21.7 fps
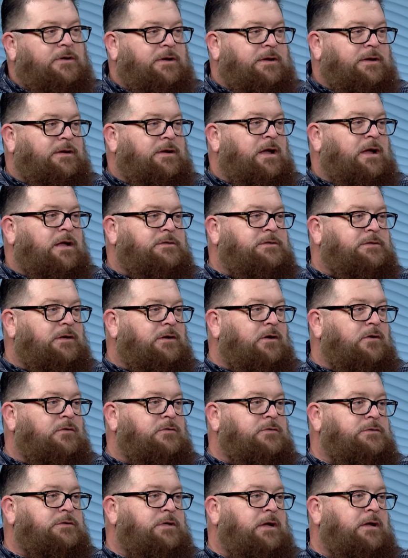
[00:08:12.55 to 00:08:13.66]
and aunts and
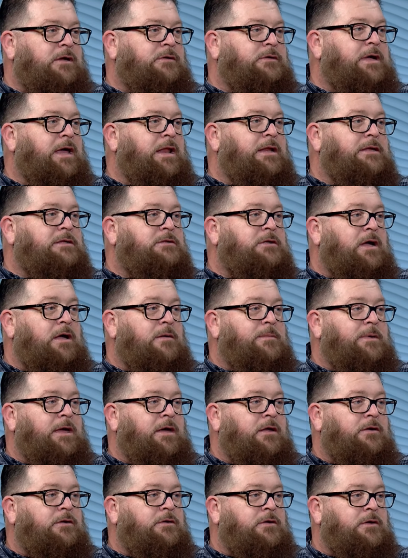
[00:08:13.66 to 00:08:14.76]
uncles all kind of taught me
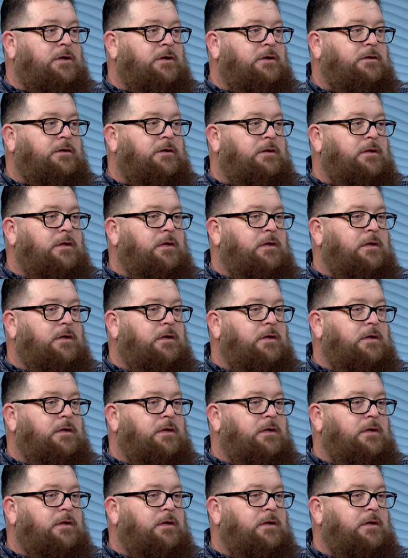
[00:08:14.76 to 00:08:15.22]
how to cook.